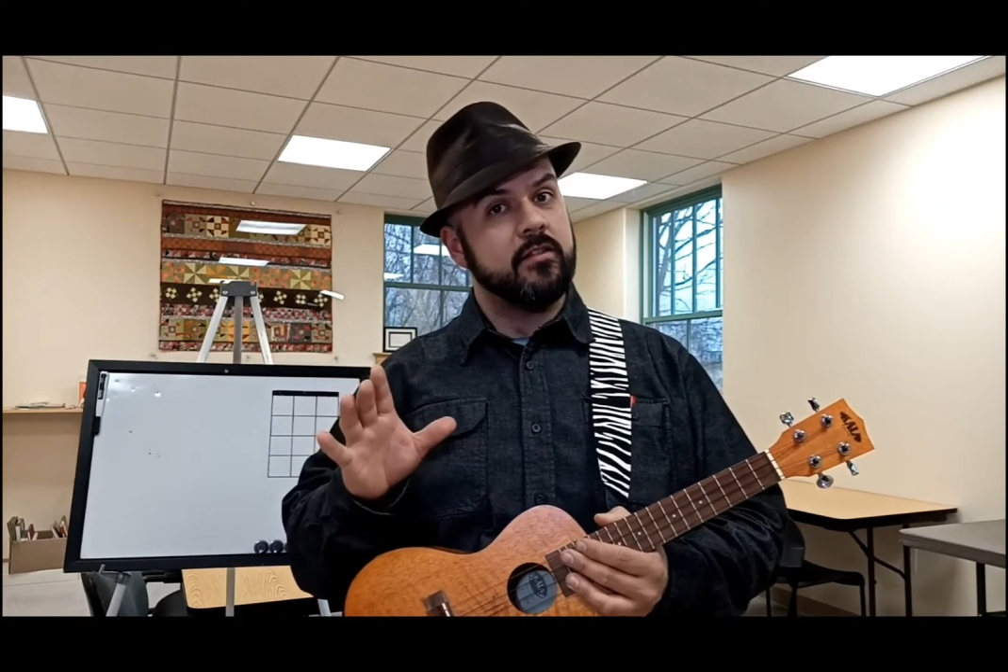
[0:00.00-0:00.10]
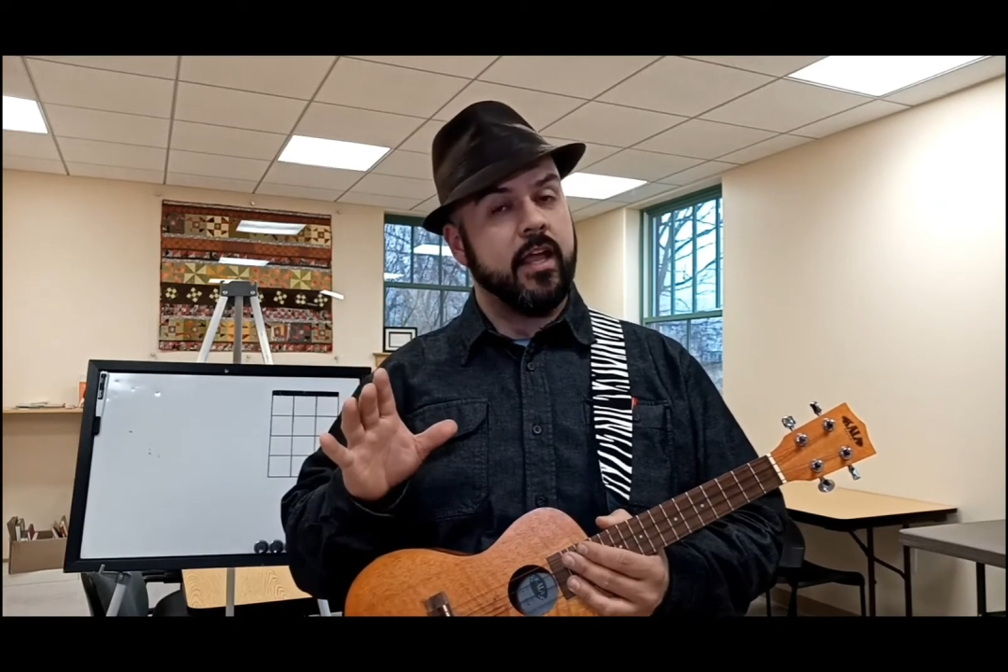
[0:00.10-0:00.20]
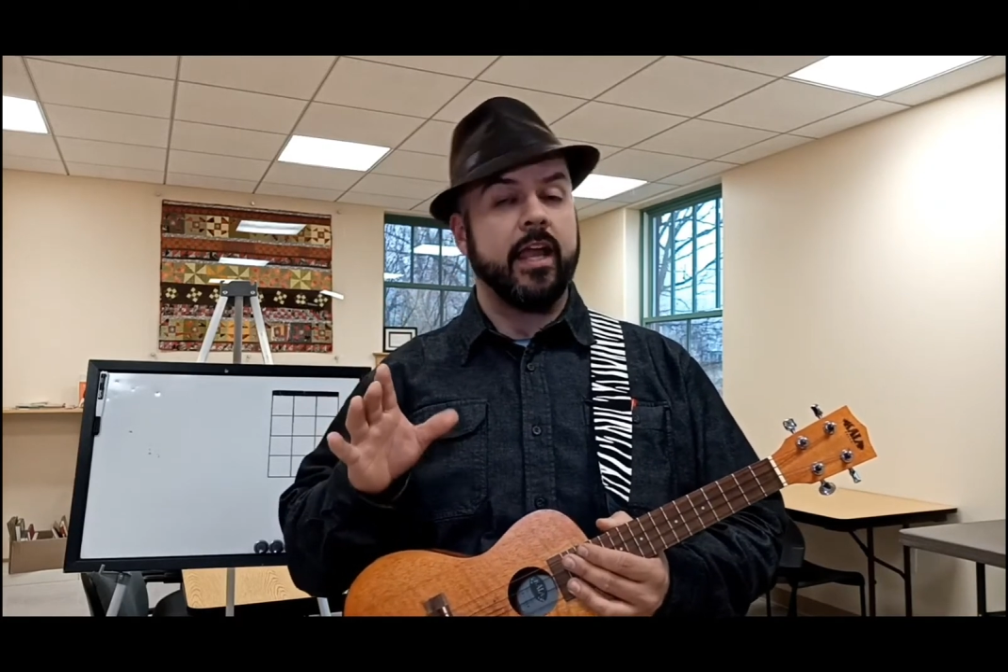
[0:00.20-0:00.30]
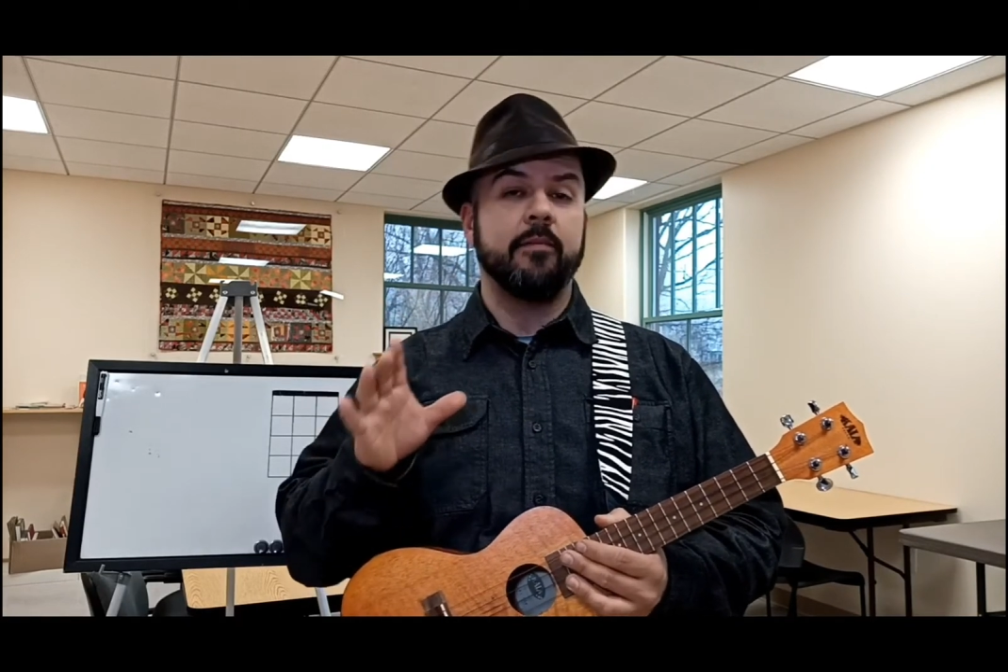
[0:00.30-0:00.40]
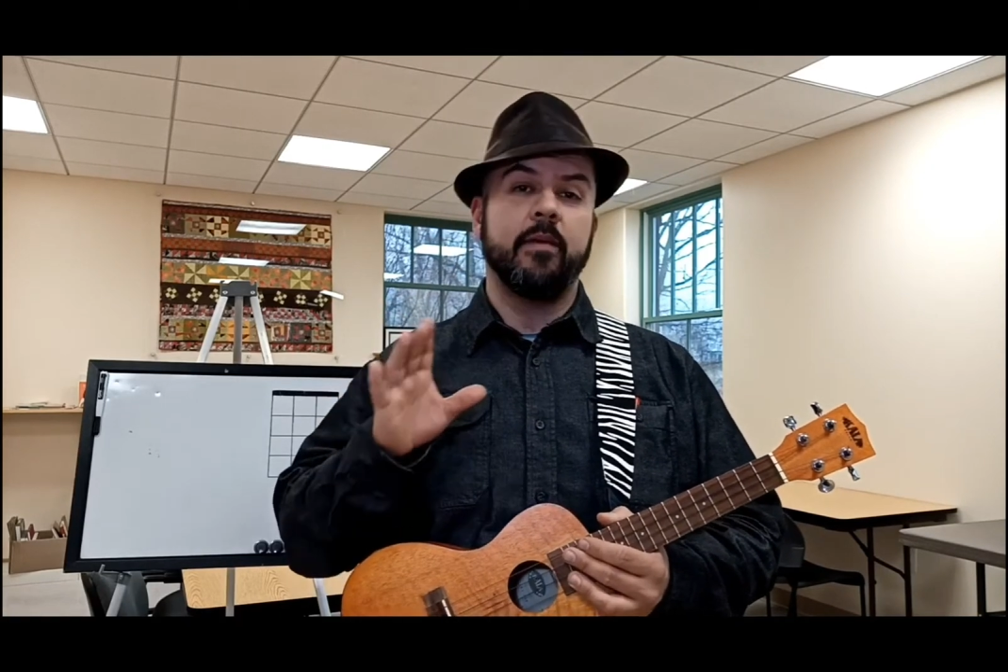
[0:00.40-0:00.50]

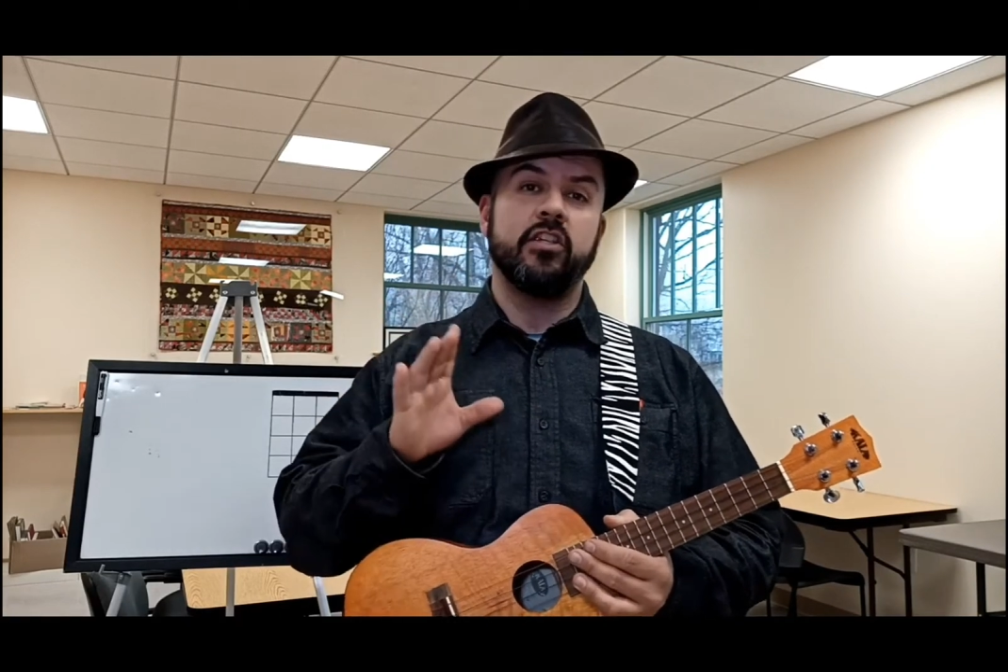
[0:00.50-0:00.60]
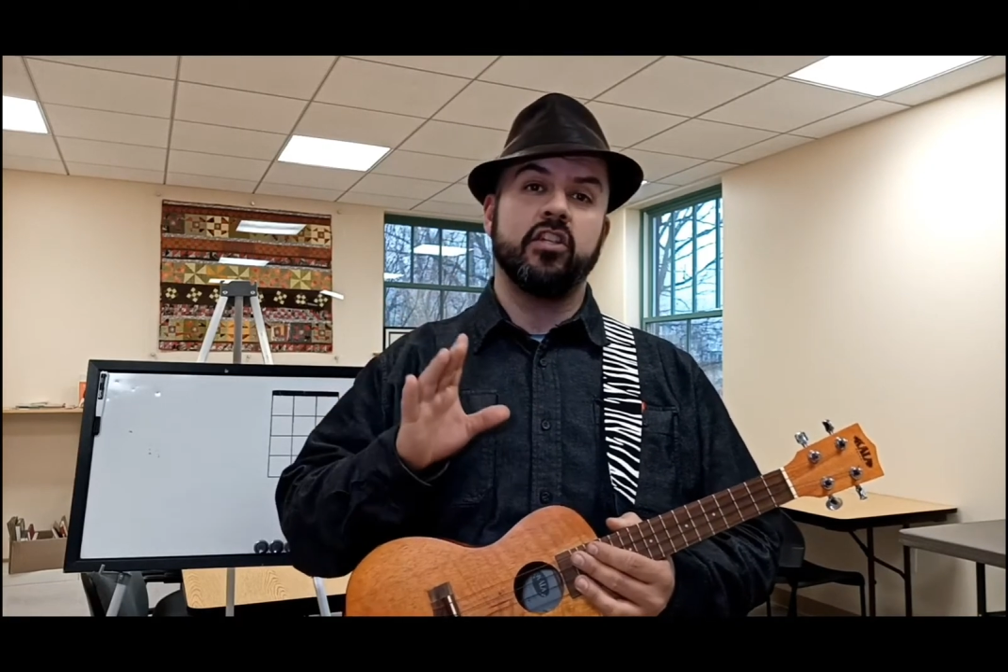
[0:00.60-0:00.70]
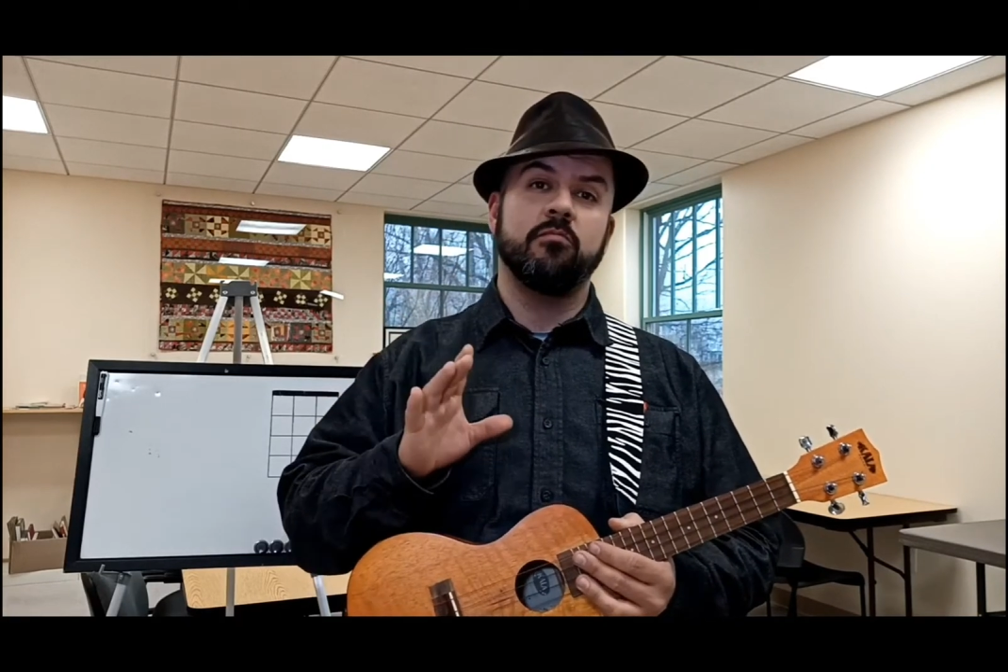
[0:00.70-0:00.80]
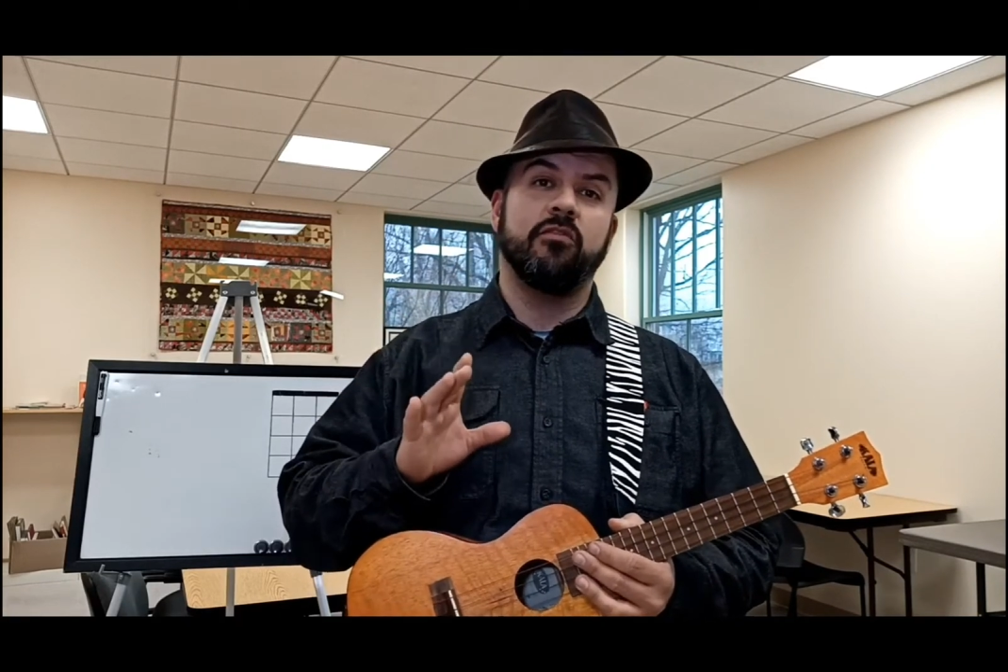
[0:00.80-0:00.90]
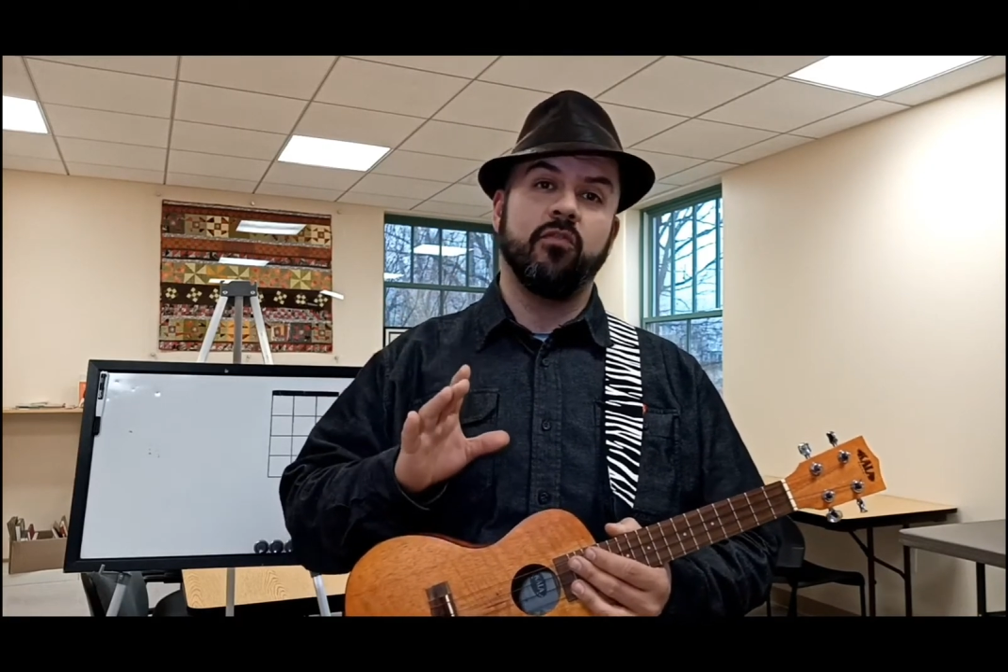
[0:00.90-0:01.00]
like I'd mentioned
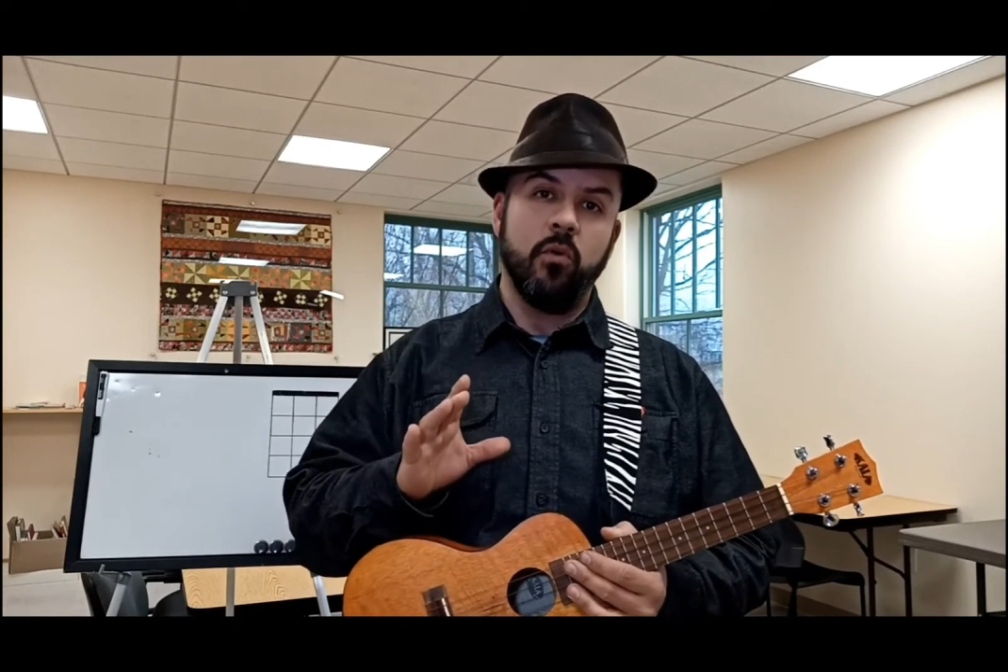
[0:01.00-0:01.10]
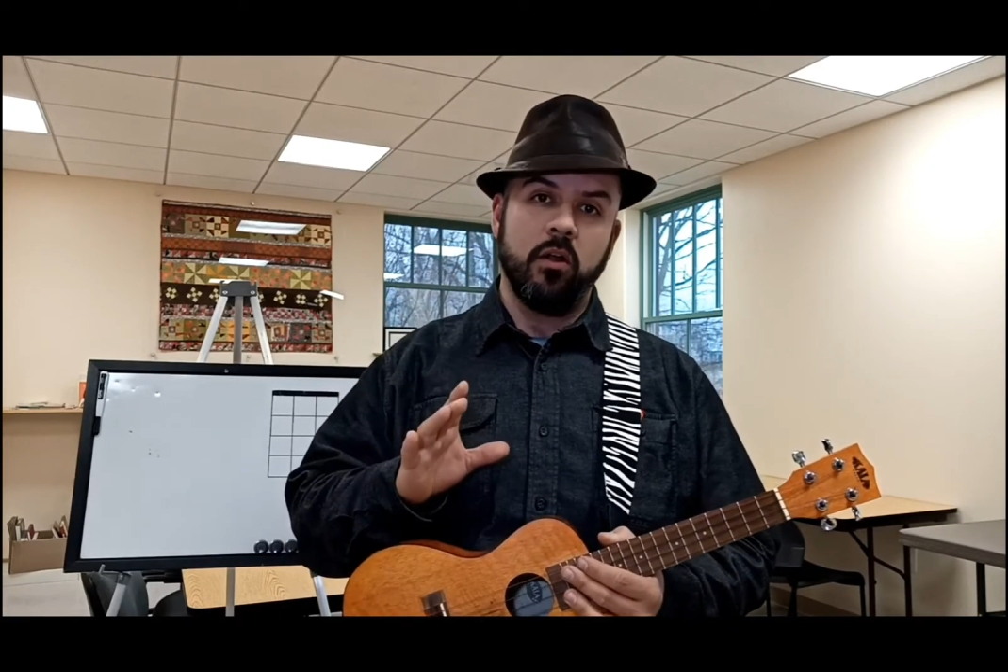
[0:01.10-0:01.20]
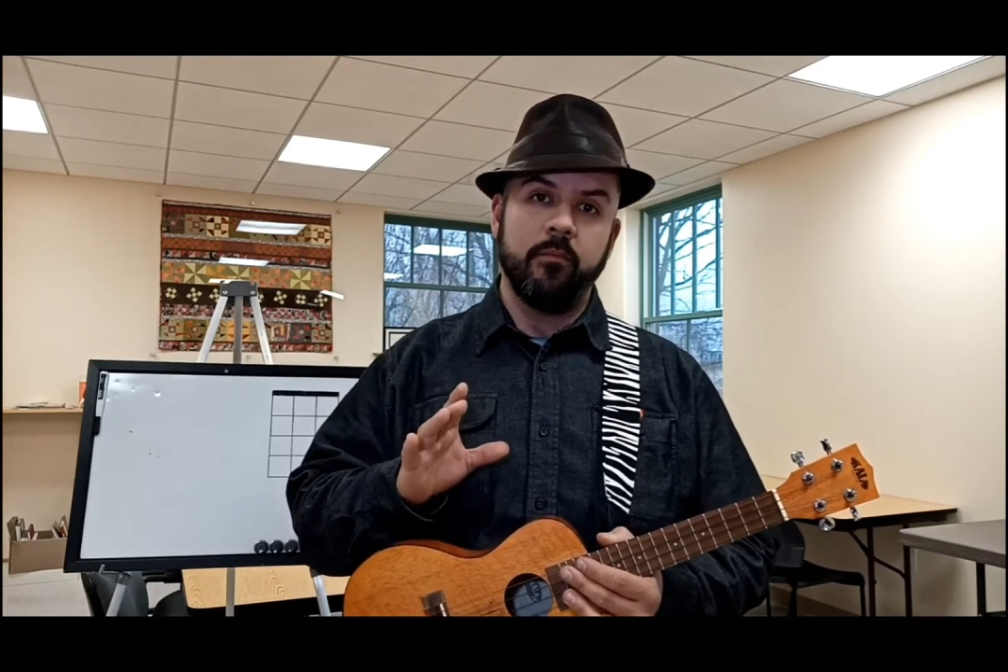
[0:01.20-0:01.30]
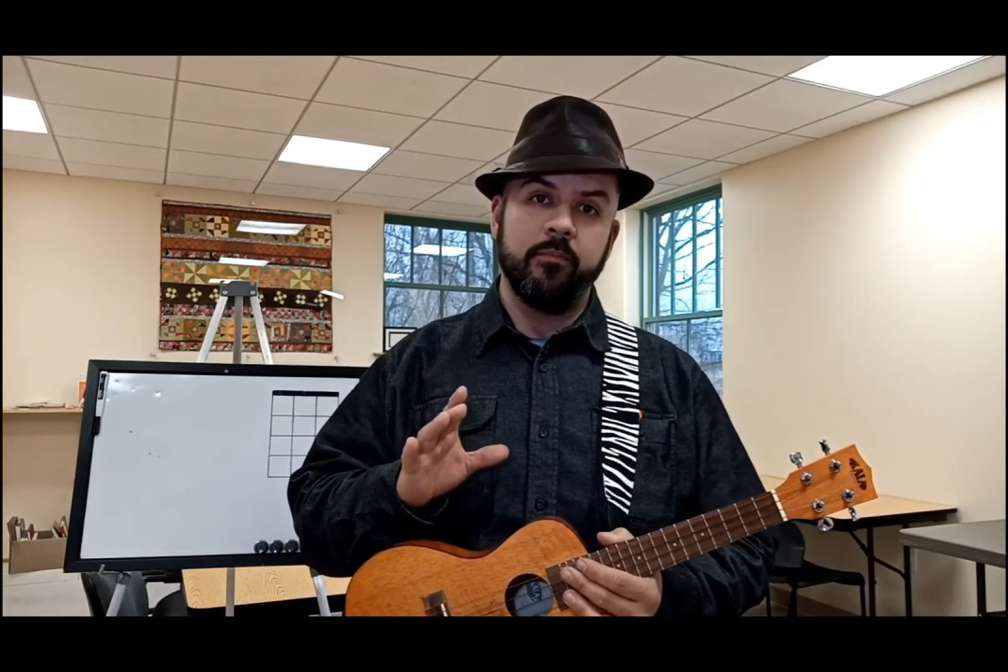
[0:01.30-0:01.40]
before.